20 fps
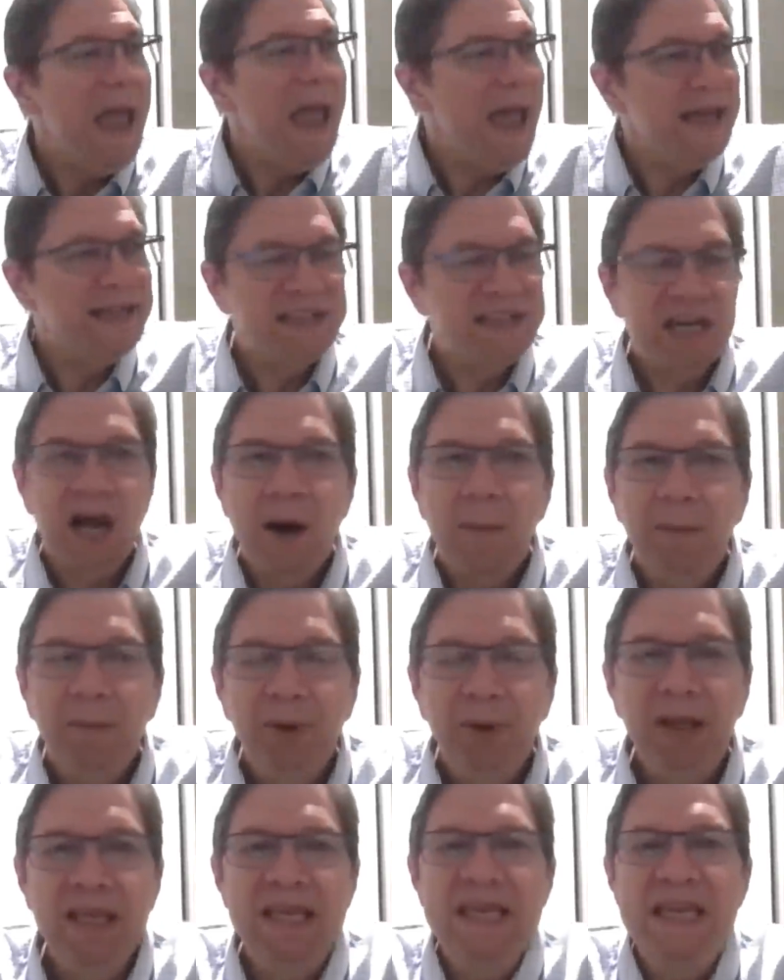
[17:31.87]
as a
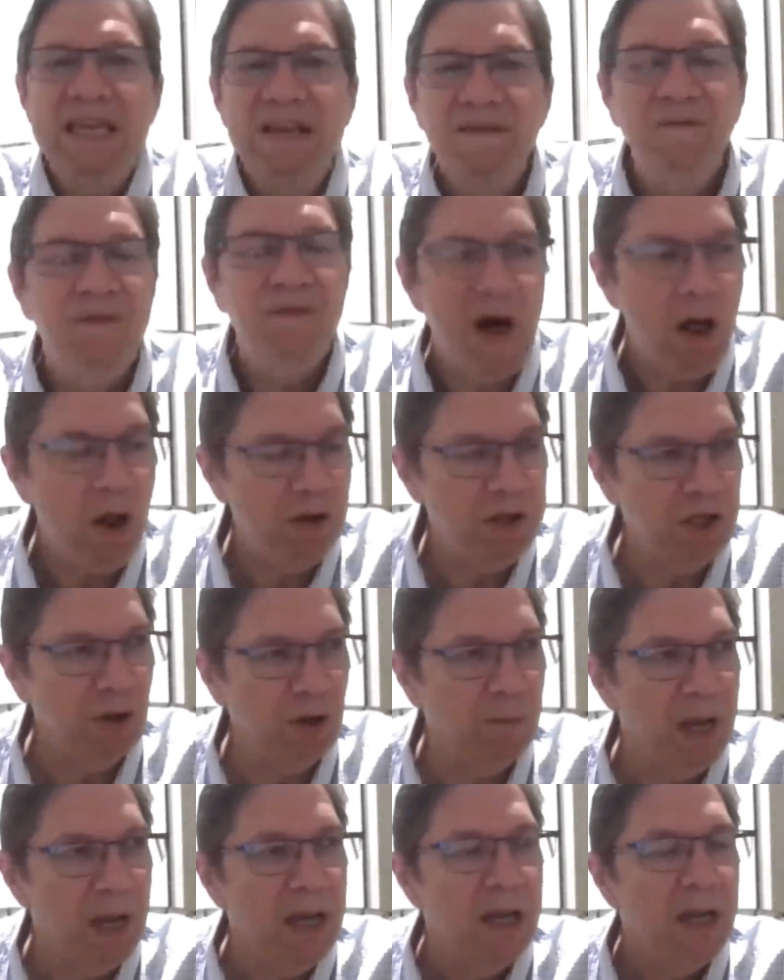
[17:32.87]
complete
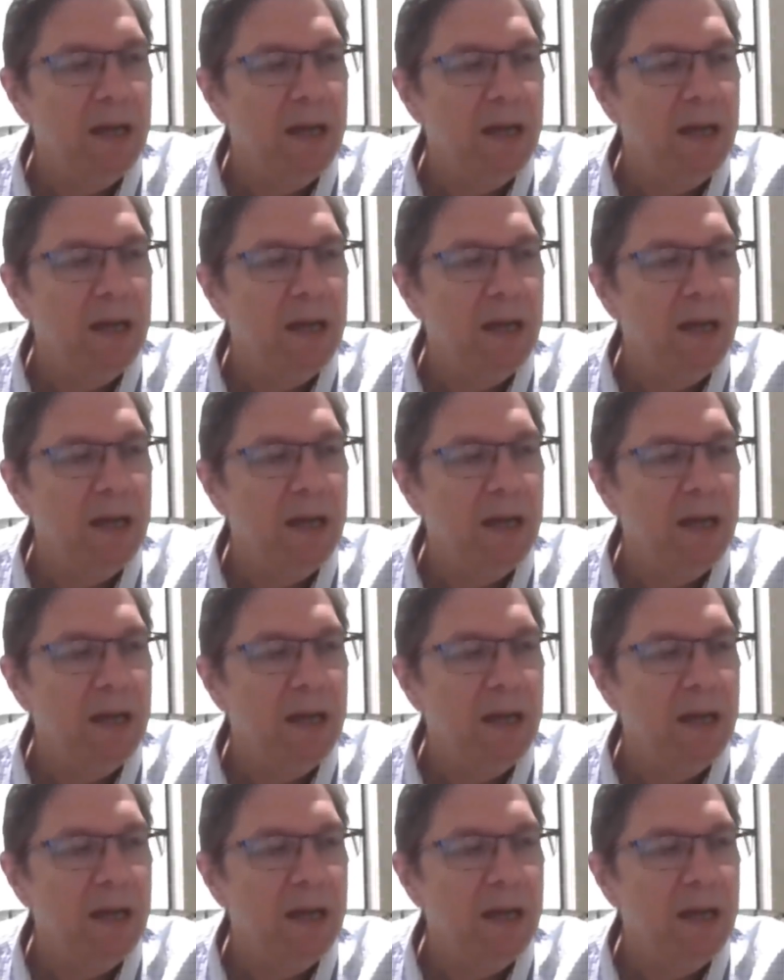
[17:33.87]
volume.